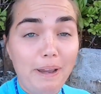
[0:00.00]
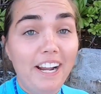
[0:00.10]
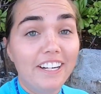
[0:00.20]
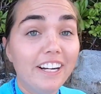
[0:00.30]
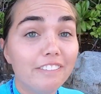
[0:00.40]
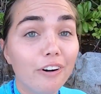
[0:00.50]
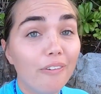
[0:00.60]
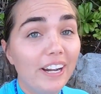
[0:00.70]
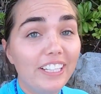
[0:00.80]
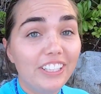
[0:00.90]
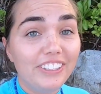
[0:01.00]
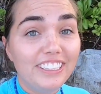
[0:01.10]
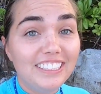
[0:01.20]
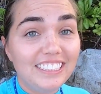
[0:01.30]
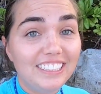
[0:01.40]
pair of Hawaiian
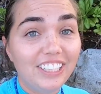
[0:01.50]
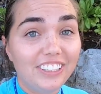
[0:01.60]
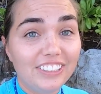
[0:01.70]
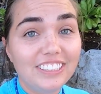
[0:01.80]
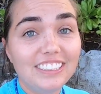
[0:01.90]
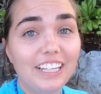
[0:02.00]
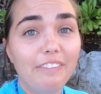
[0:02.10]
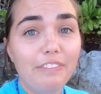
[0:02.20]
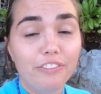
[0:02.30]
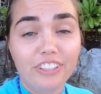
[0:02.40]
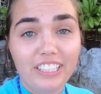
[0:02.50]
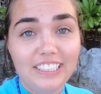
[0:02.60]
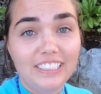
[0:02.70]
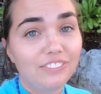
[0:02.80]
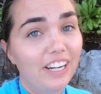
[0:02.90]
green sea turtles that we've
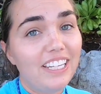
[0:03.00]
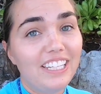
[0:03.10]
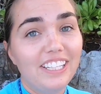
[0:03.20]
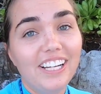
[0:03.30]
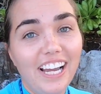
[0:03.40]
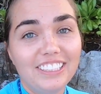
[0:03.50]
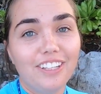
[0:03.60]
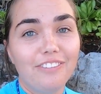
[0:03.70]
released right here at